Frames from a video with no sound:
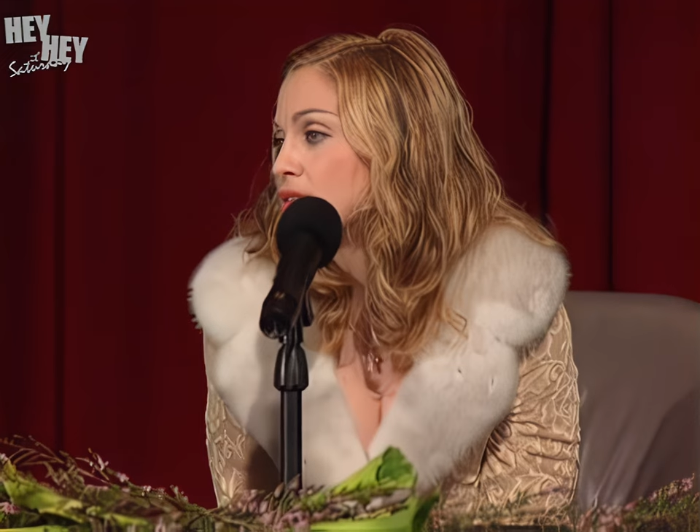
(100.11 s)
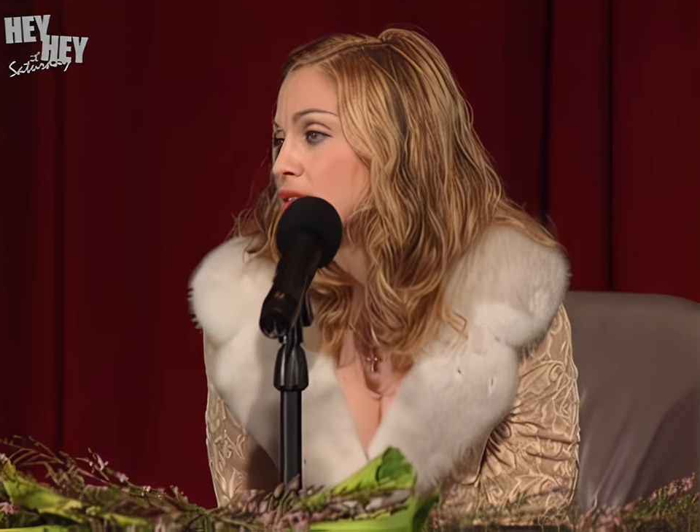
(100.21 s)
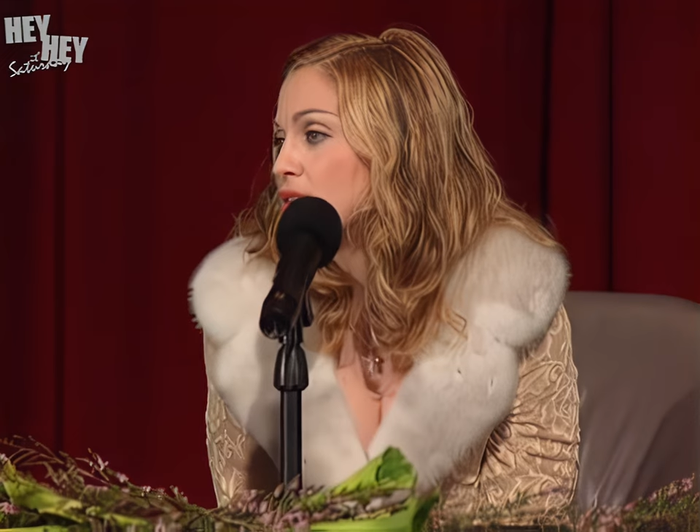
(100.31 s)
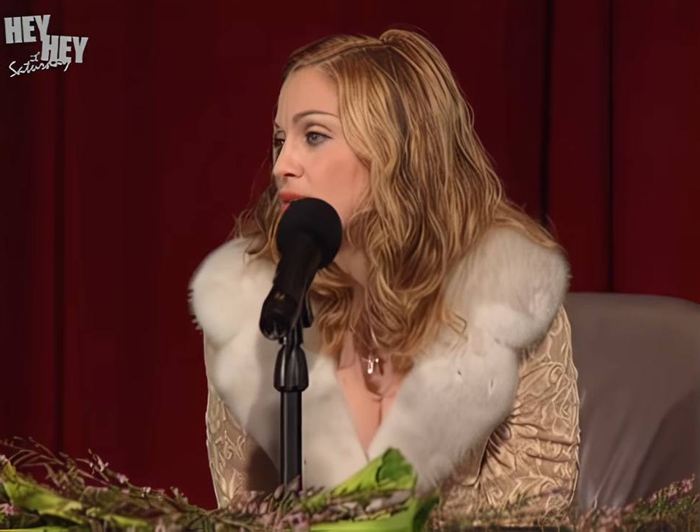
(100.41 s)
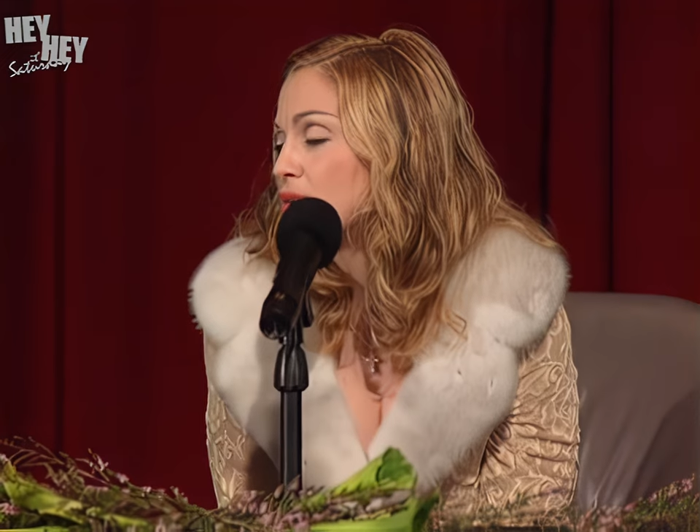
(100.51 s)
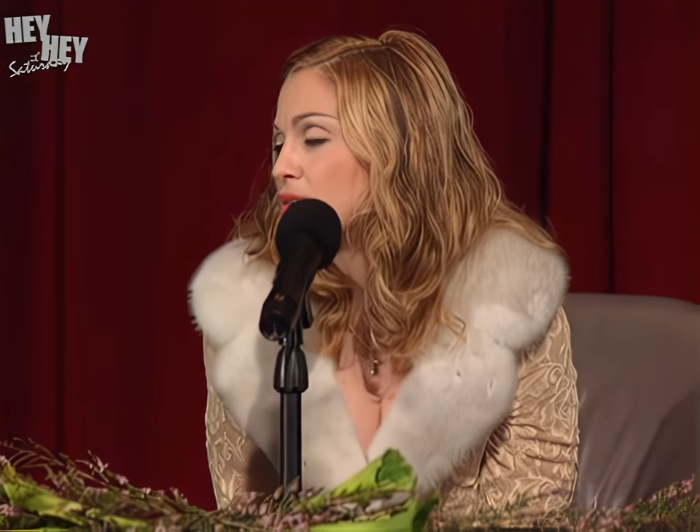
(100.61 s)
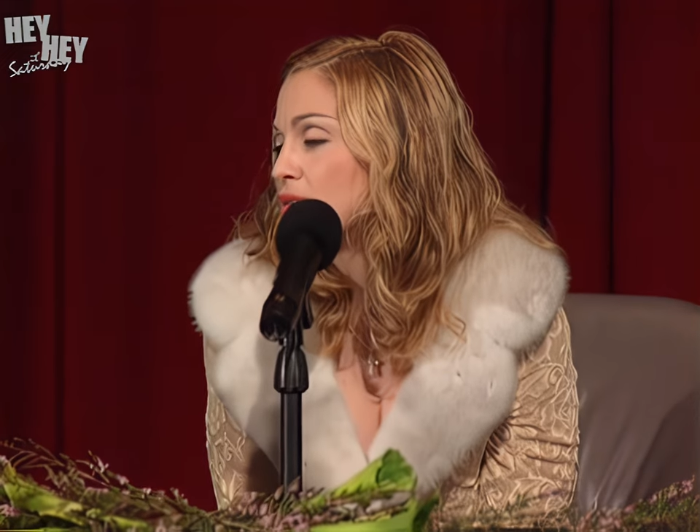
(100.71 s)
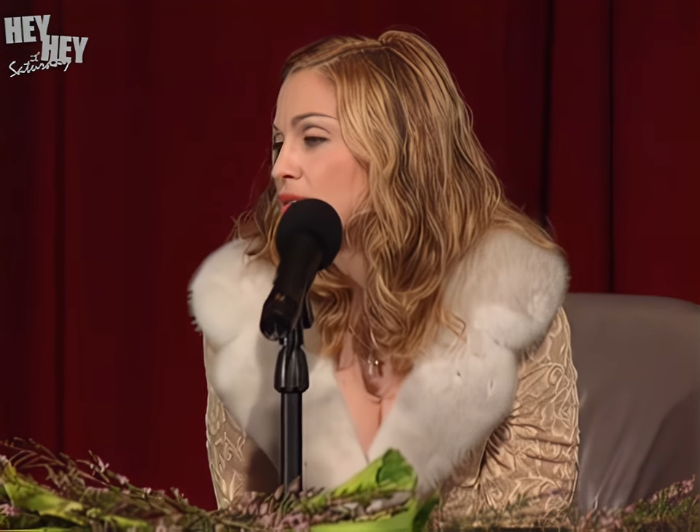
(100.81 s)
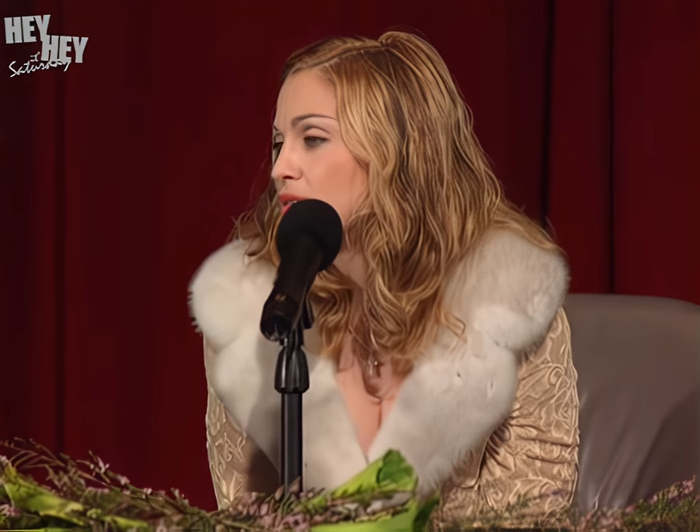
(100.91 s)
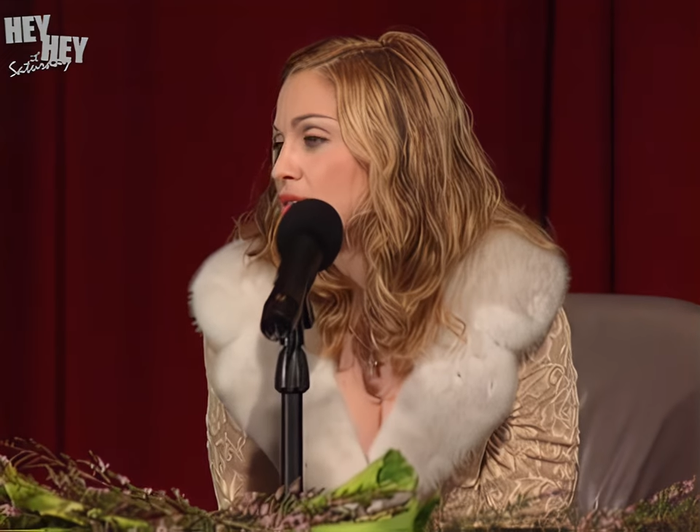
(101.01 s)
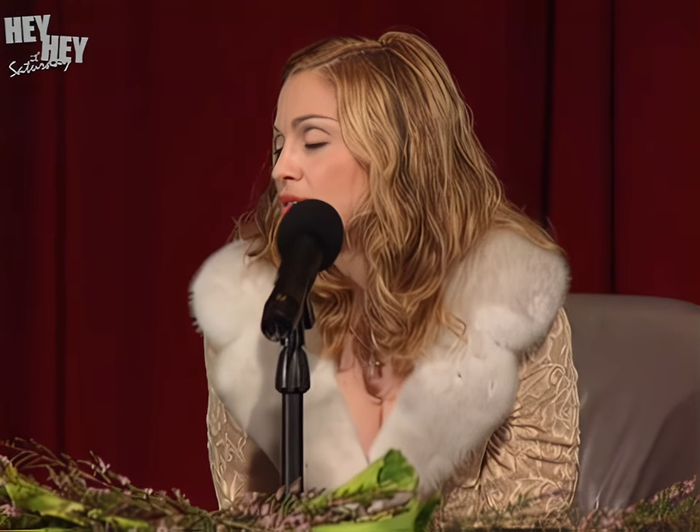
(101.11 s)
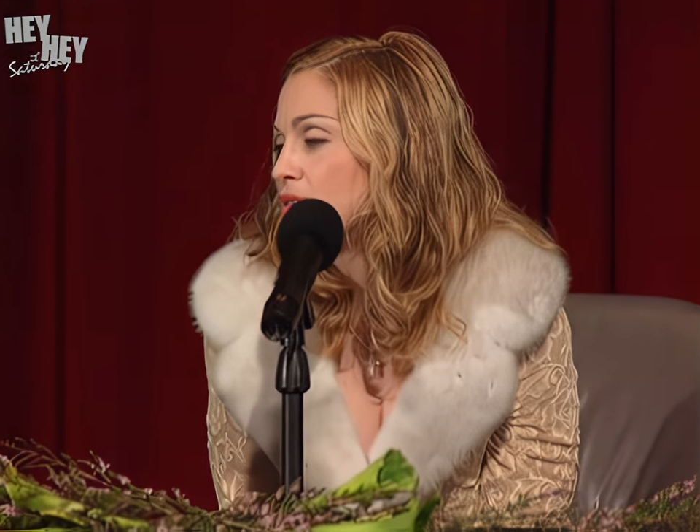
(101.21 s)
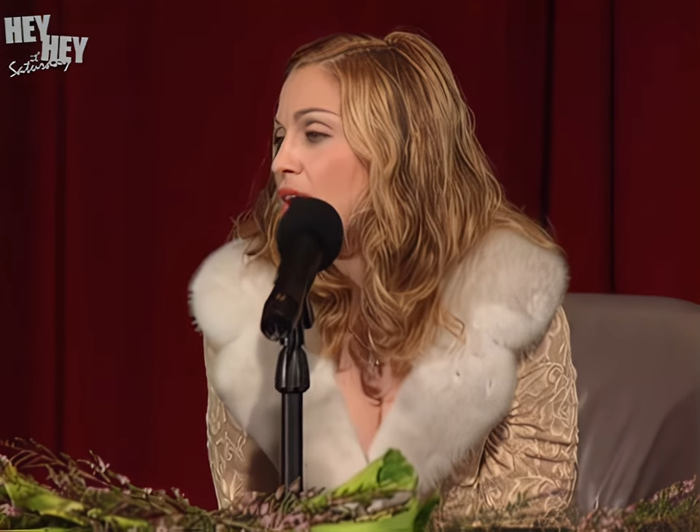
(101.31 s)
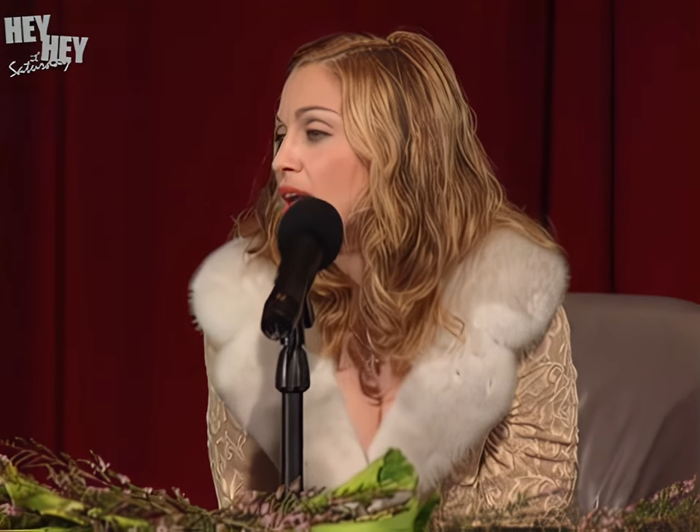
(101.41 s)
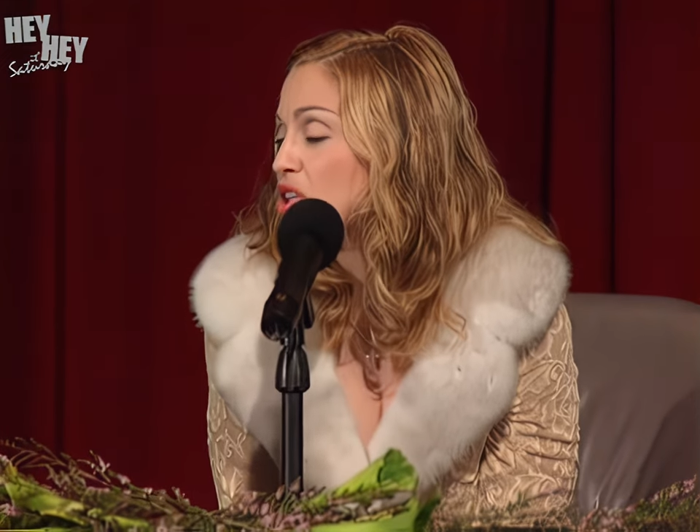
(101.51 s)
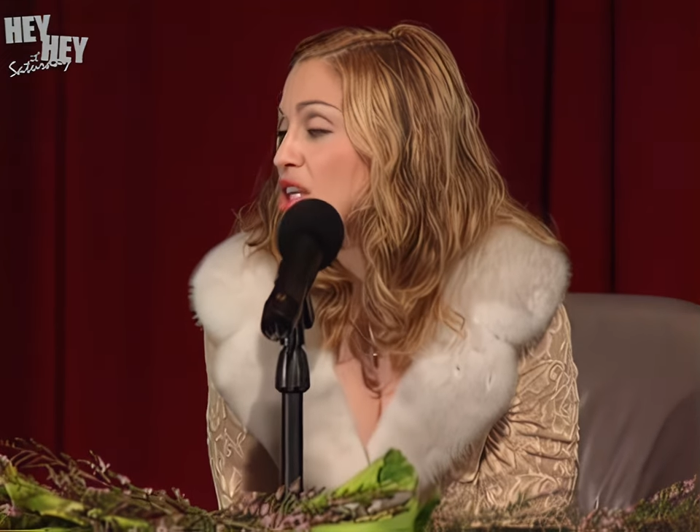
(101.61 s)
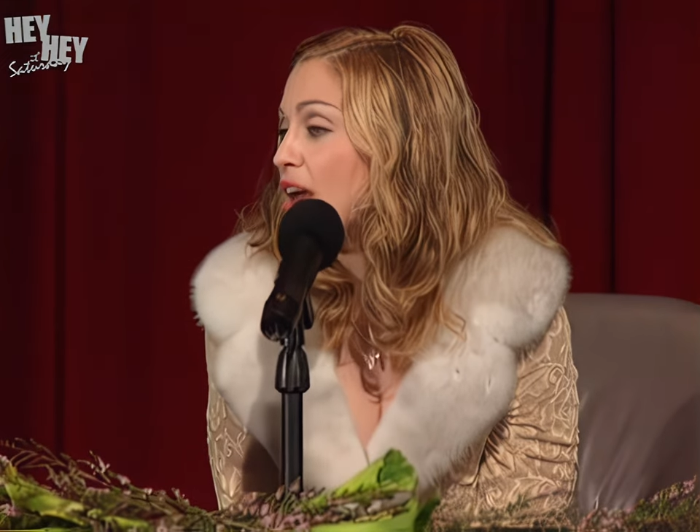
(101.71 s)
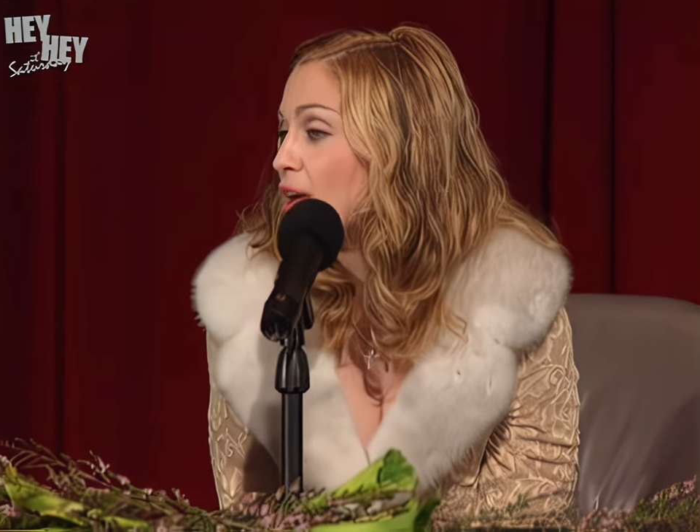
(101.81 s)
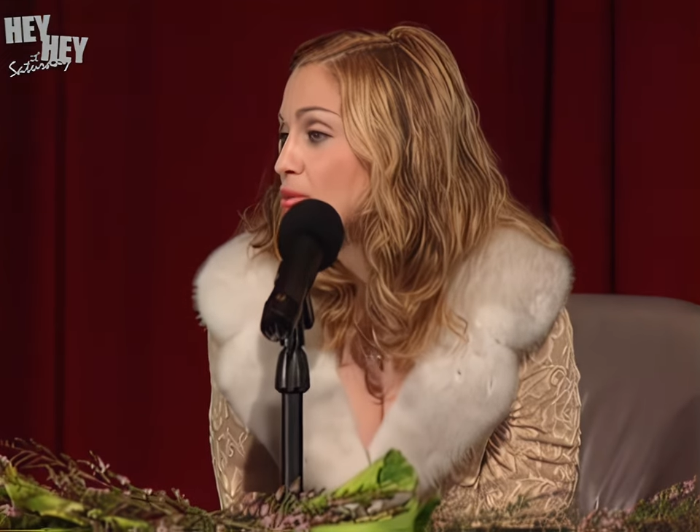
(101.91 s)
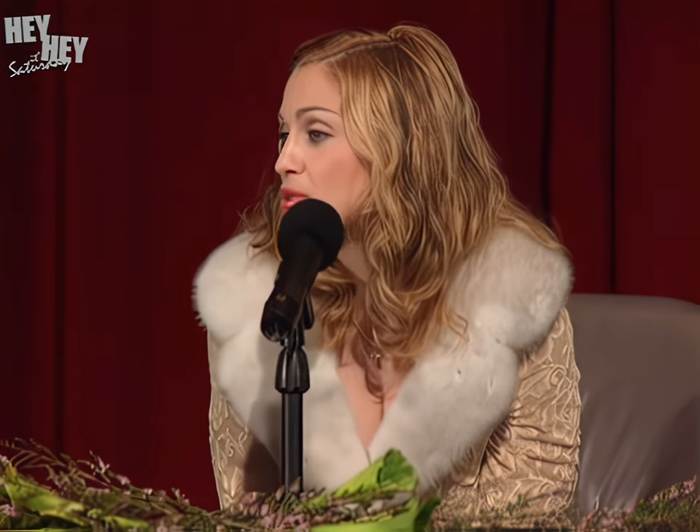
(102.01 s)
So they actually
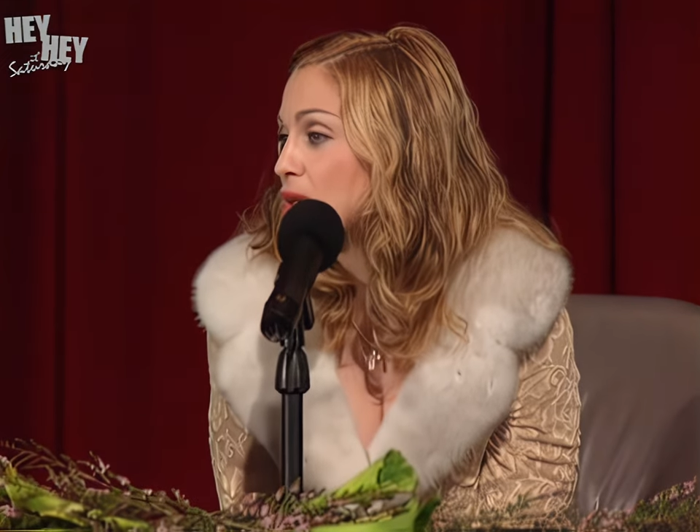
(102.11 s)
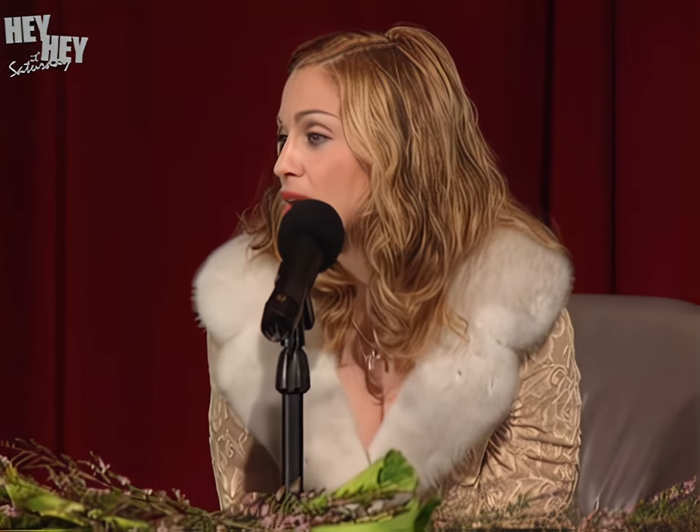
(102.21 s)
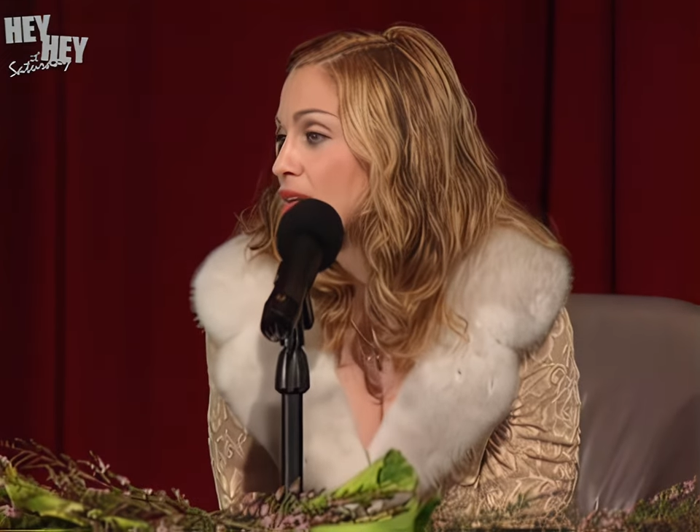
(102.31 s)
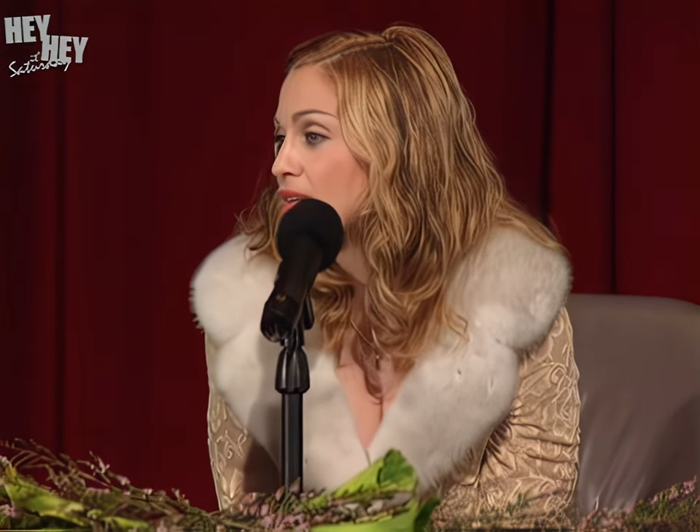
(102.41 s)
helped me.